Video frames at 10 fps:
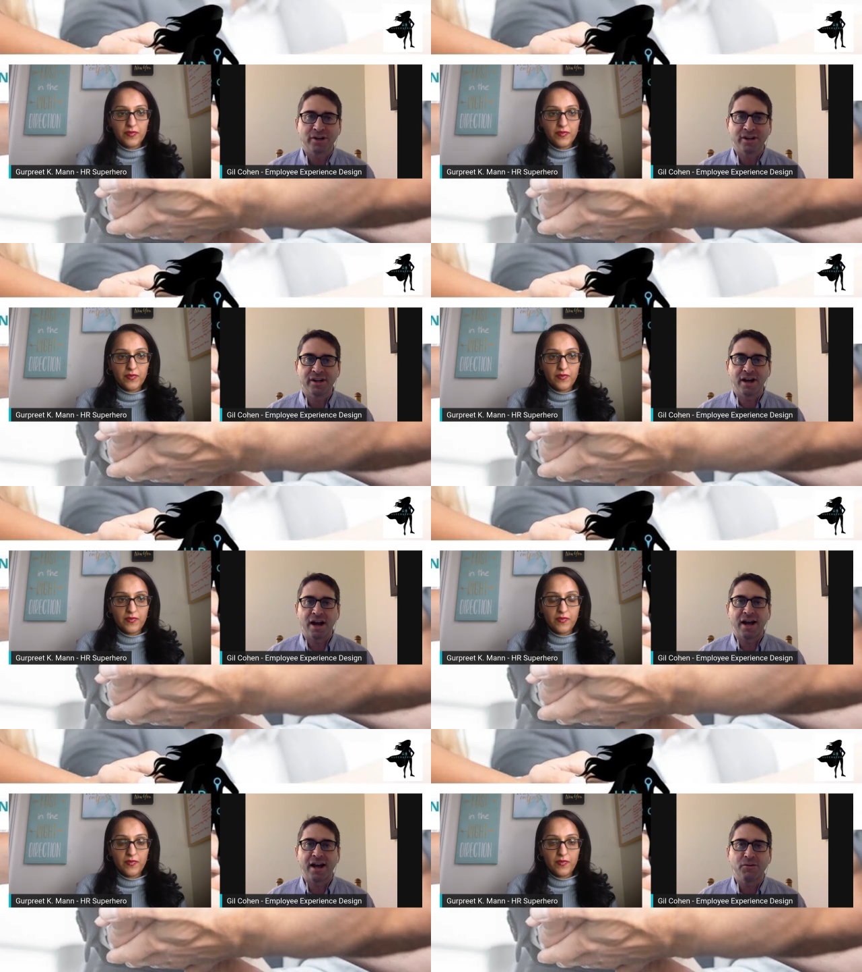Speaker 1: and
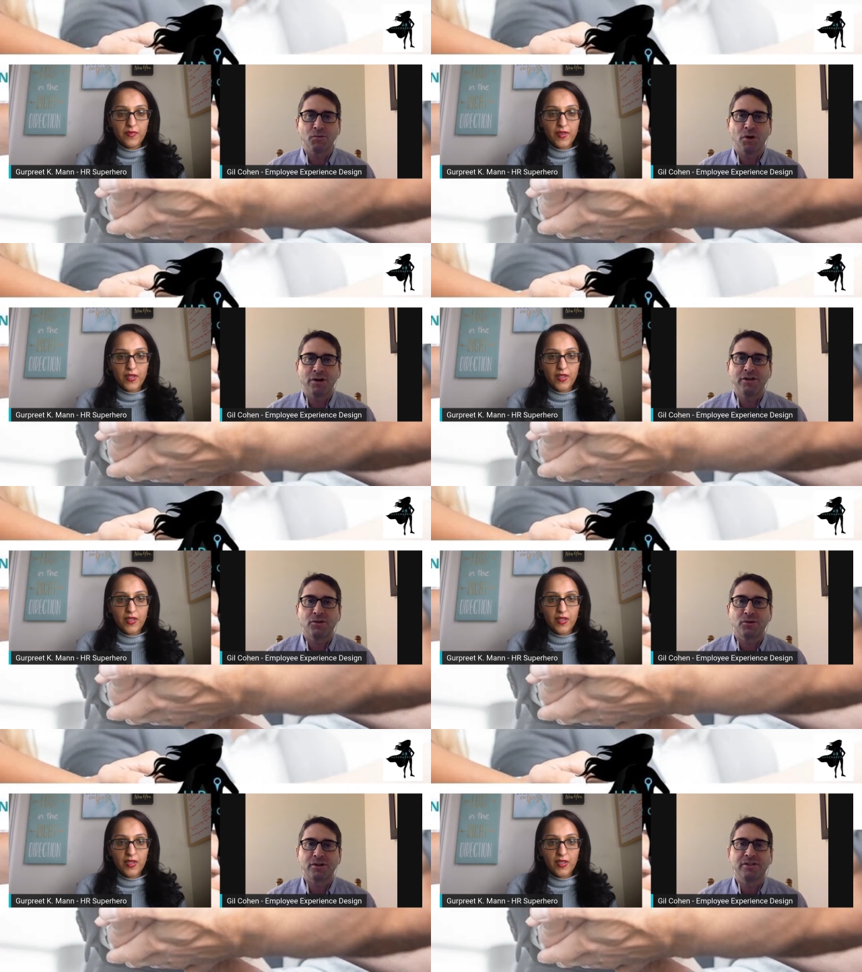I want
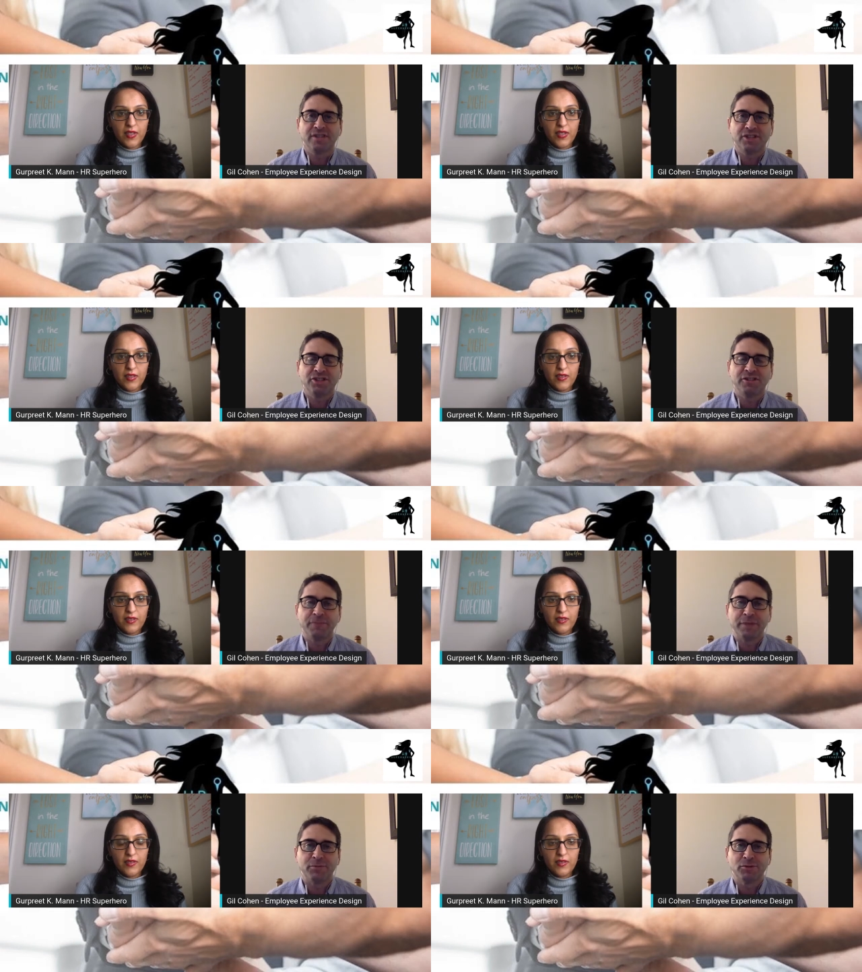organizations and
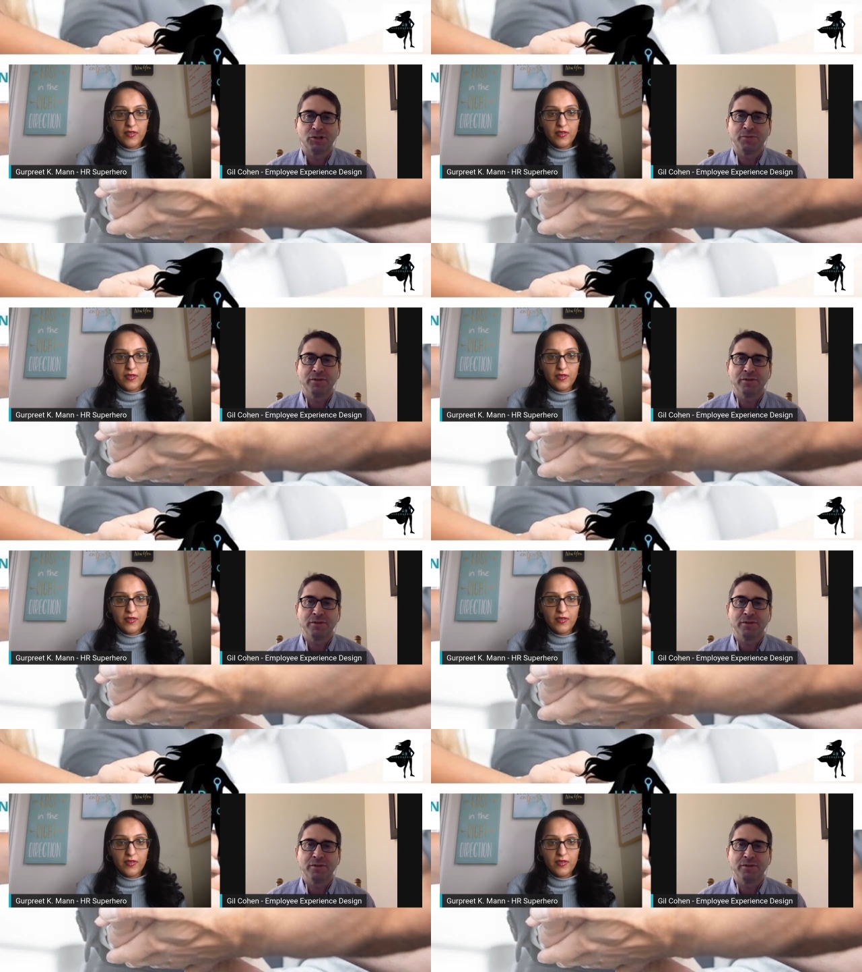people to be,